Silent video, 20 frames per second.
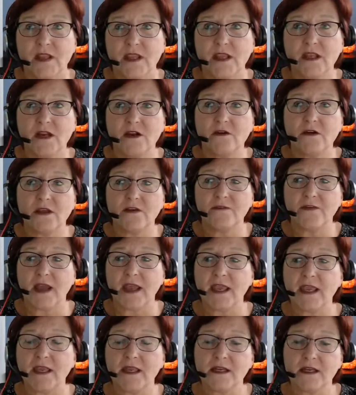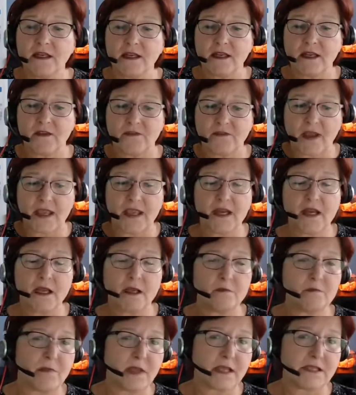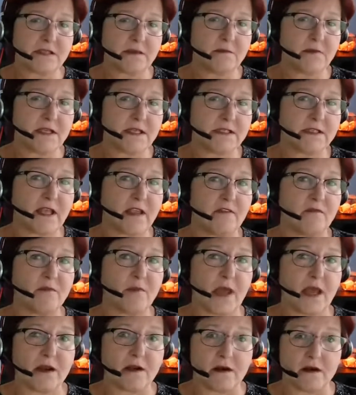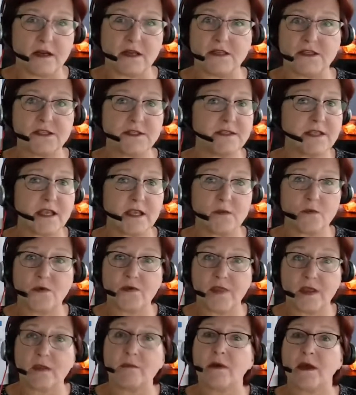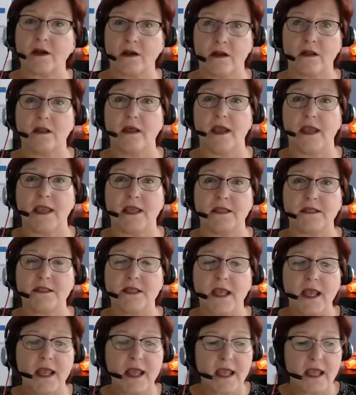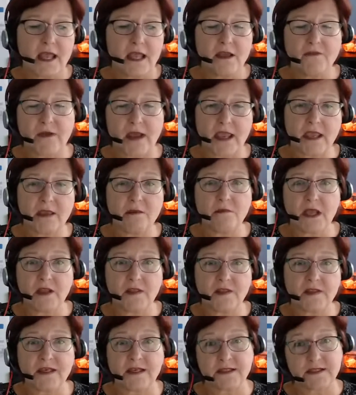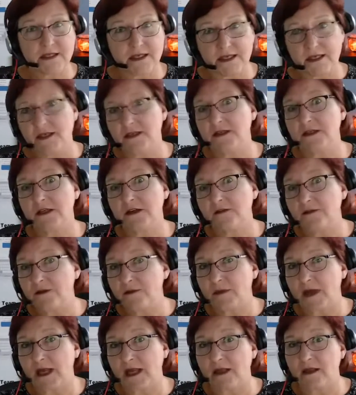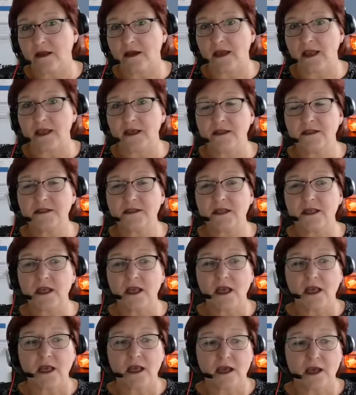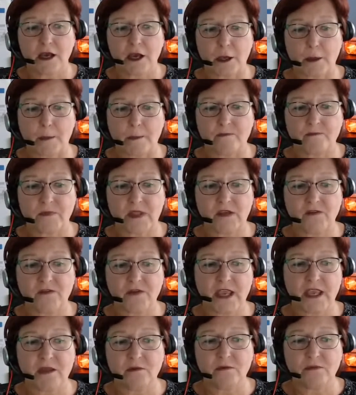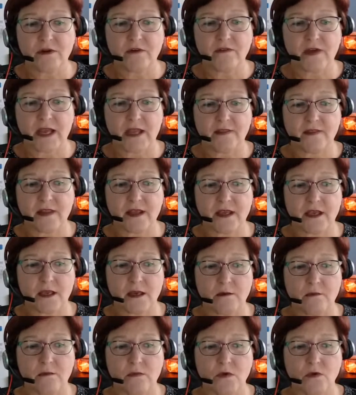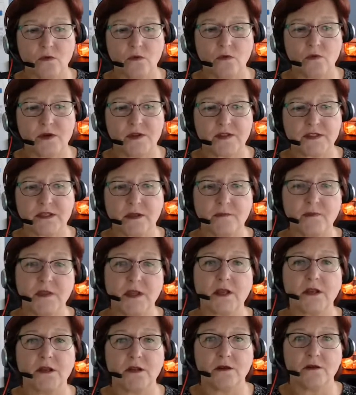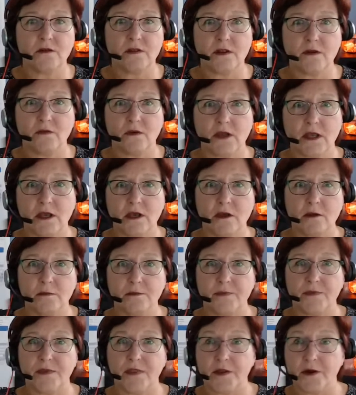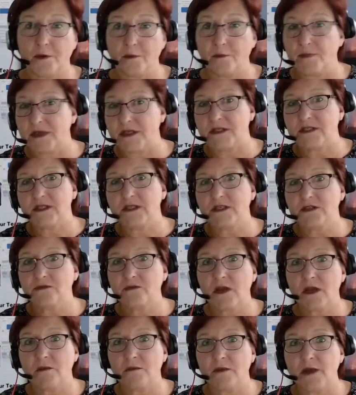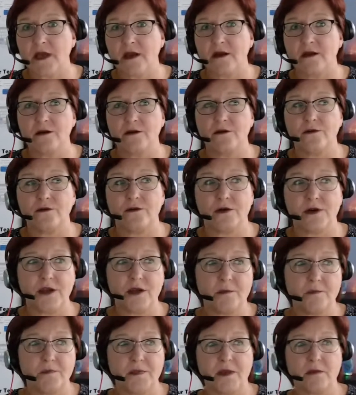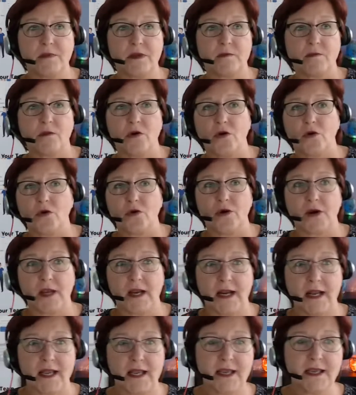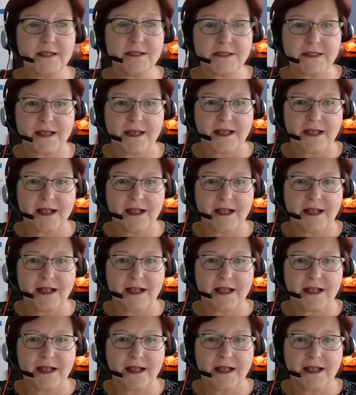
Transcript: if I can help make somebody's life better, and just like we think about our clients, if I can make things easier for my clients, if I can provide them with something new that will help their business run better or help them be more organized,